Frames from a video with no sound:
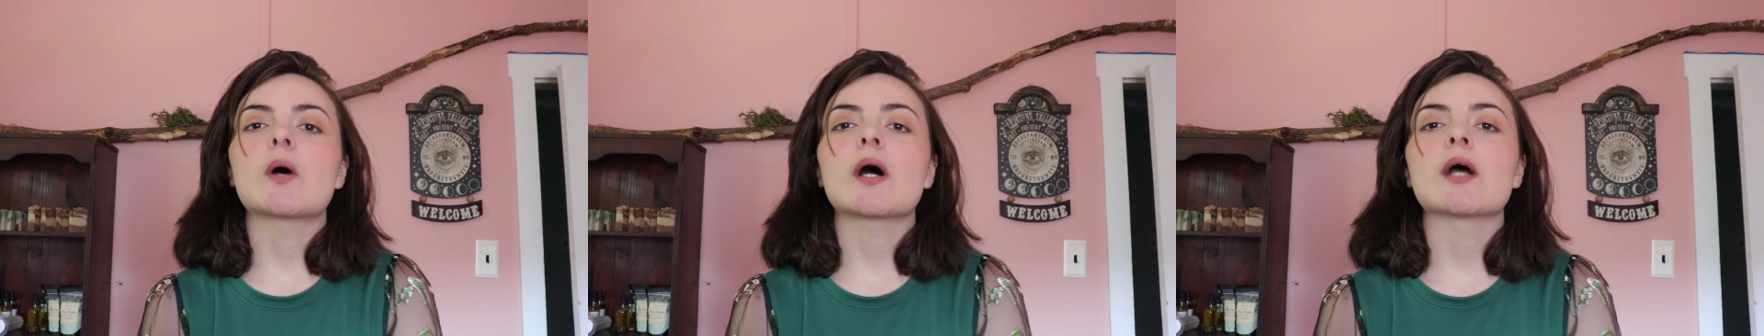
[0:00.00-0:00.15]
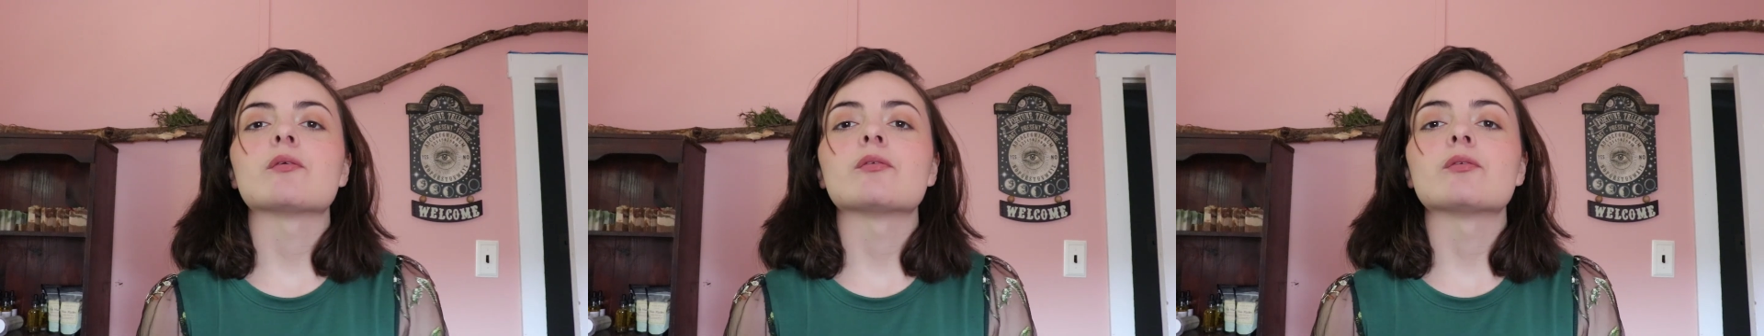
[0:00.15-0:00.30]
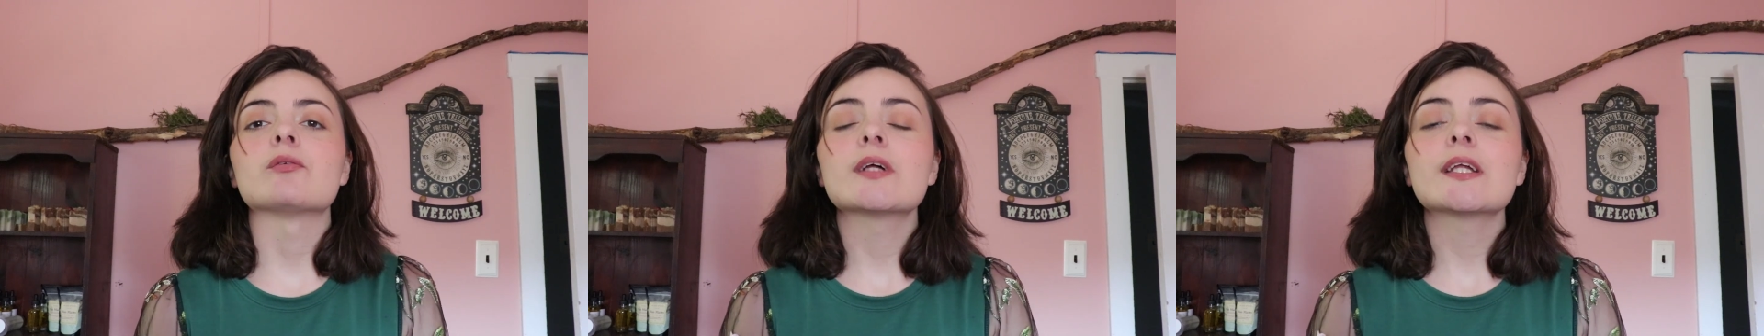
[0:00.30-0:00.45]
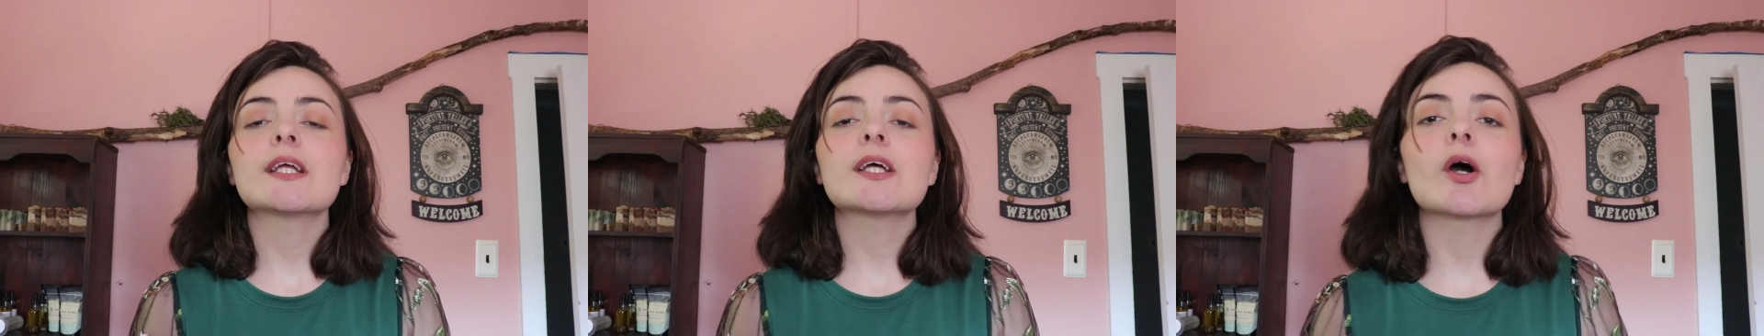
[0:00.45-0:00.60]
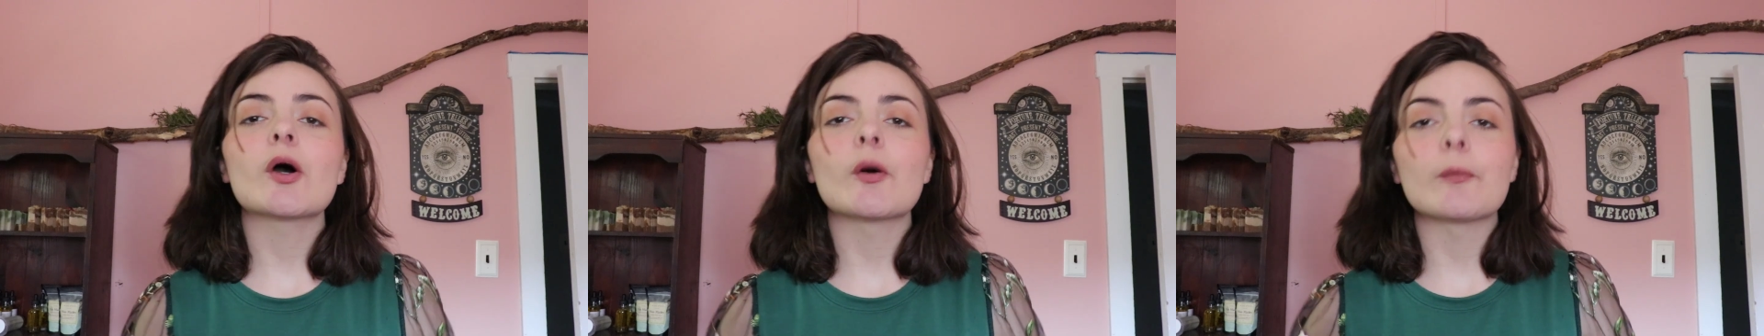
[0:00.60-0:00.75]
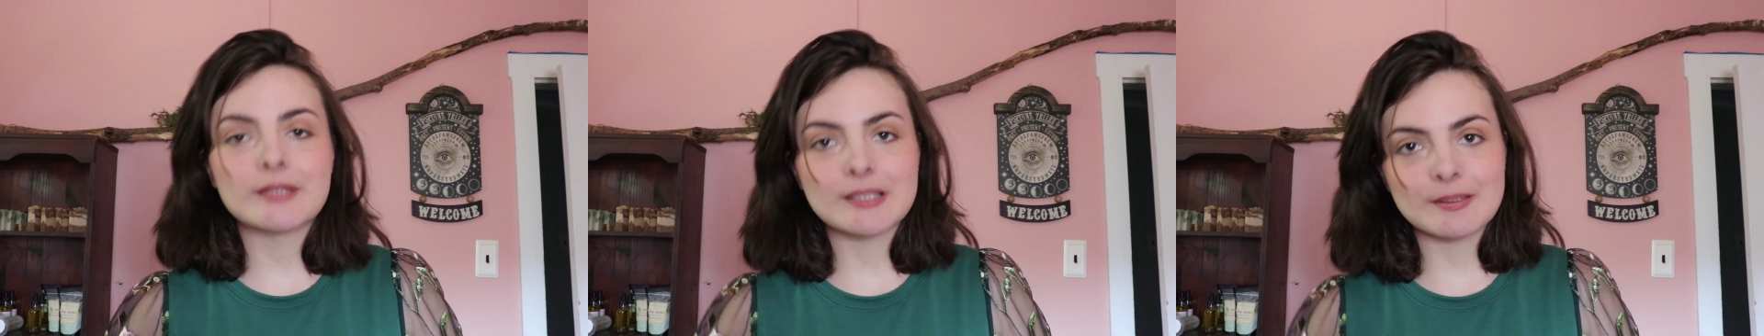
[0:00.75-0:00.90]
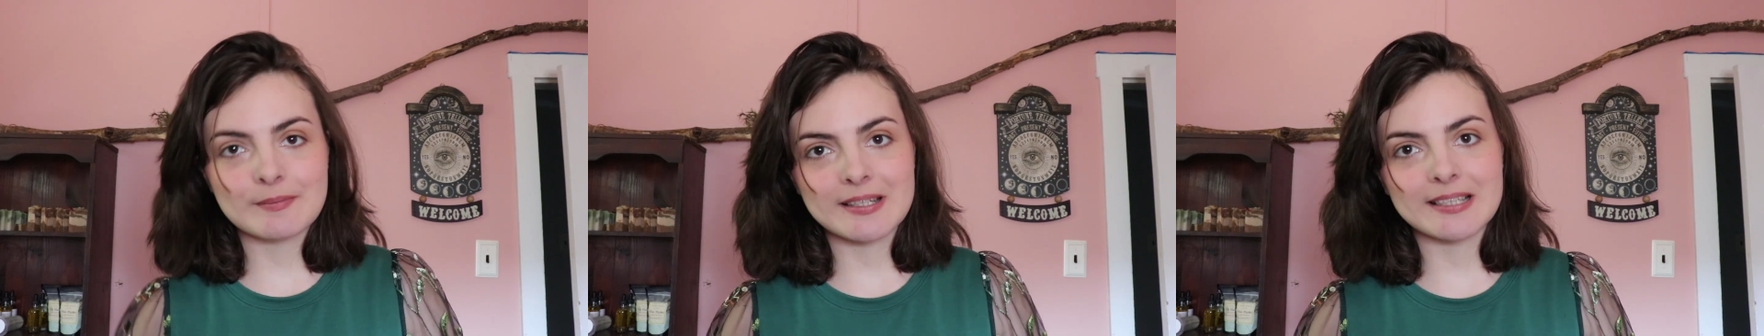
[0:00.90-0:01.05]
I really
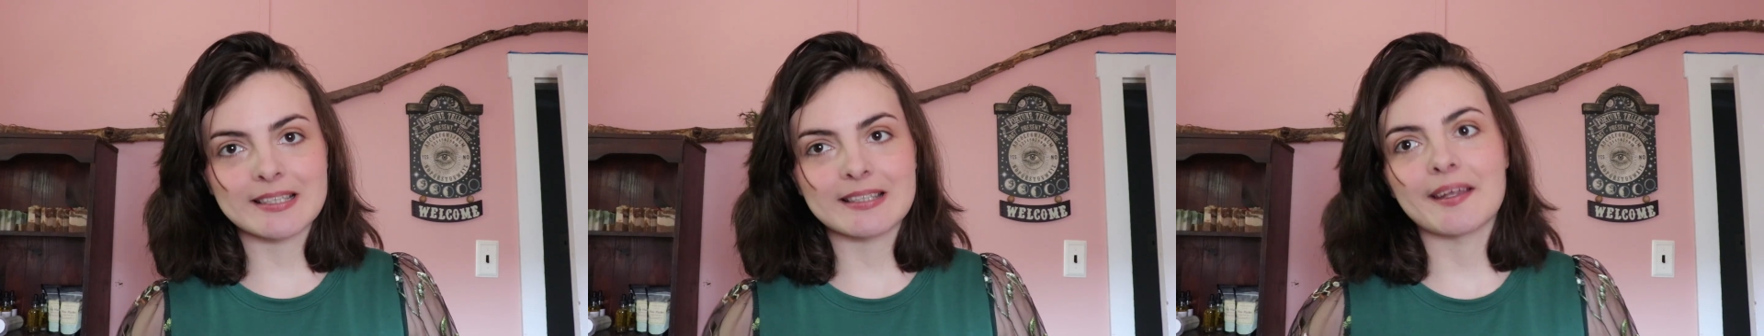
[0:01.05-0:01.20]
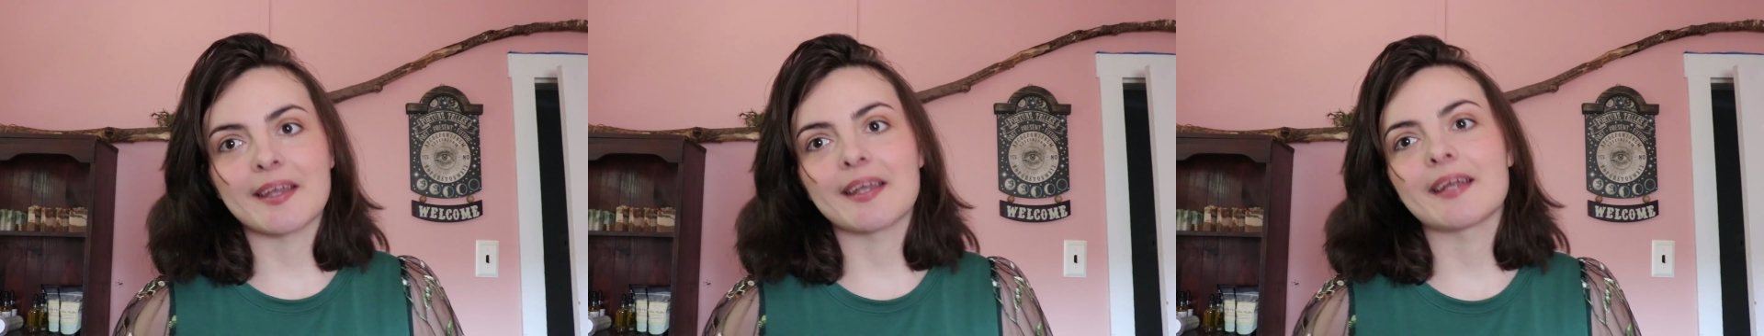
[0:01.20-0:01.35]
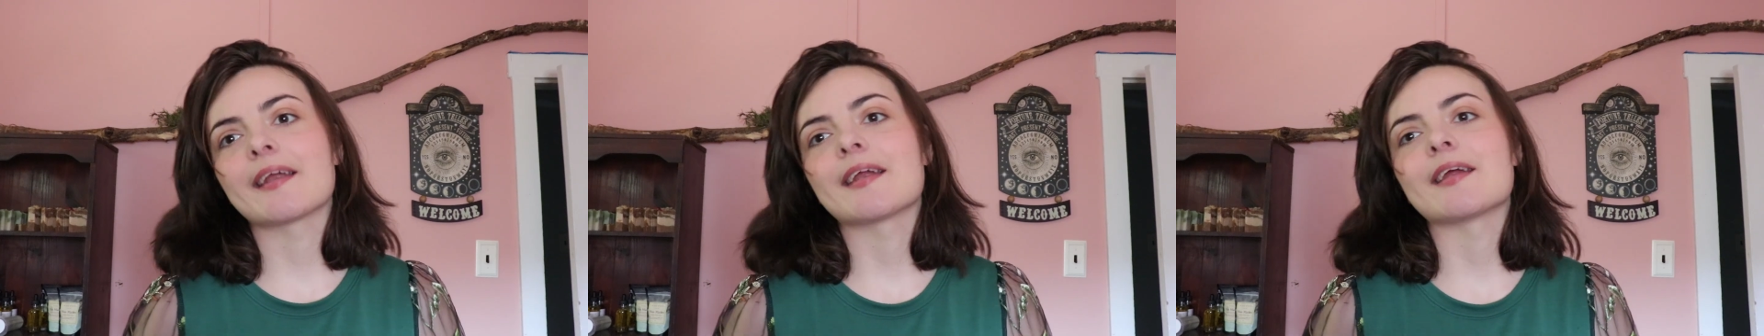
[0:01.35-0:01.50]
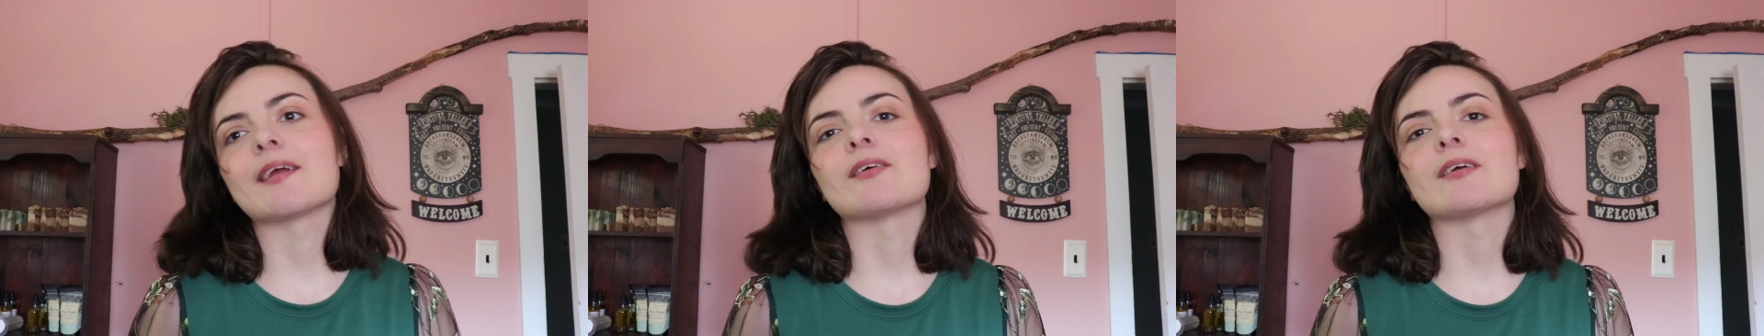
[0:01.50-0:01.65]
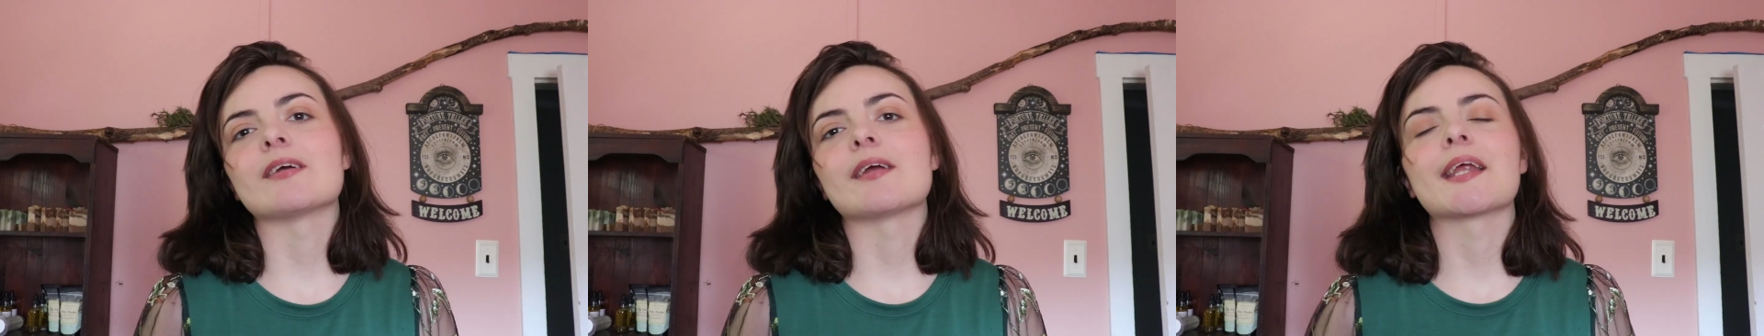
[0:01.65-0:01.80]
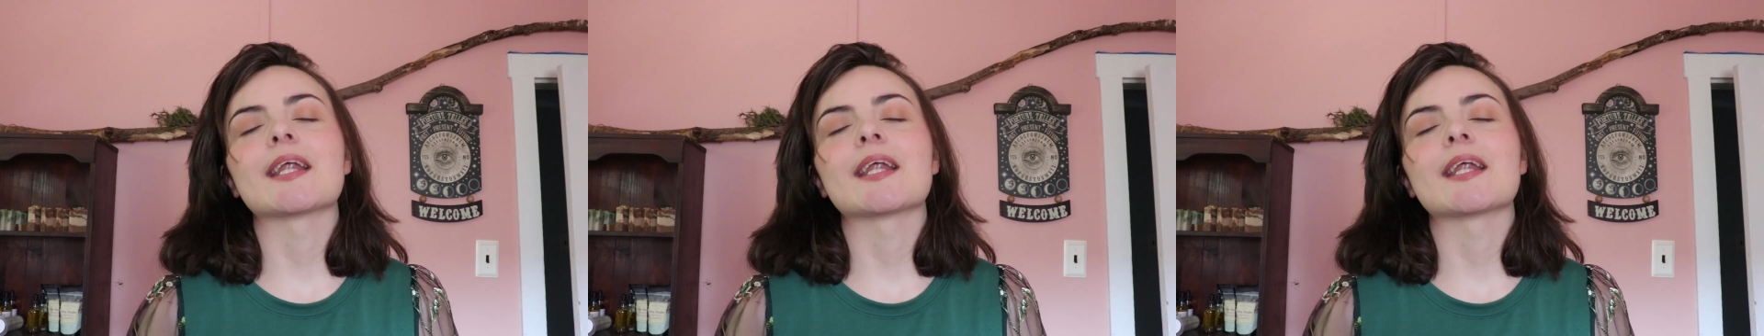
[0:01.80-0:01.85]
hope to make this a series,